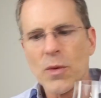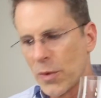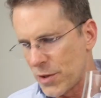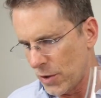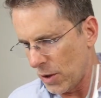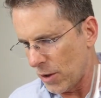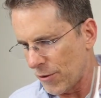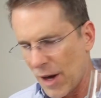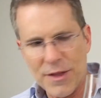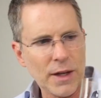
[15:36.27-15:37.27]

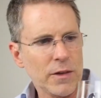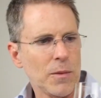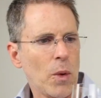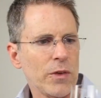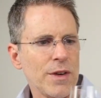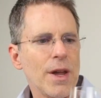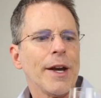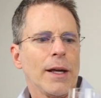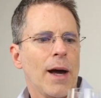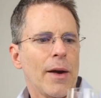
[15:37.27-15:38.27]
Reserve, I think, is the most
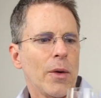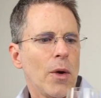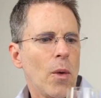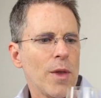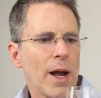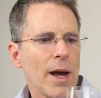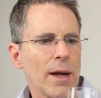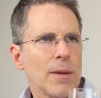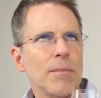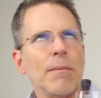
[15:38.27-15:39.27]
nutty. I don't know that
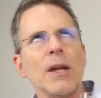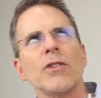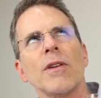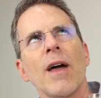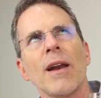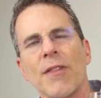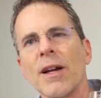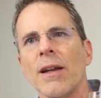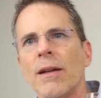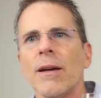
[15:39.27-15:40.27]
I mentioned that. I
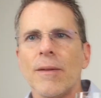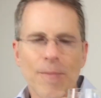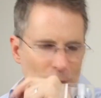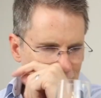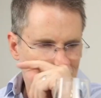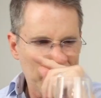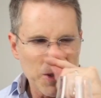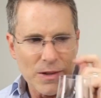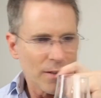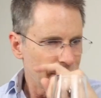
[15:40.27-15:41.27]
think I did. I think I
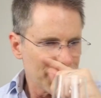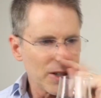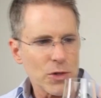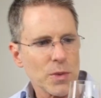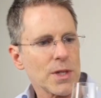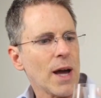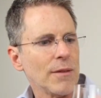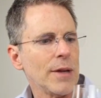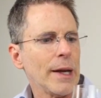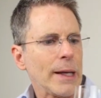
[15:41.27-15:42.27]
mentioned that the finish was kind
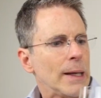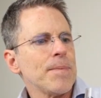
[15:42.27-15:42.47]
of nutty.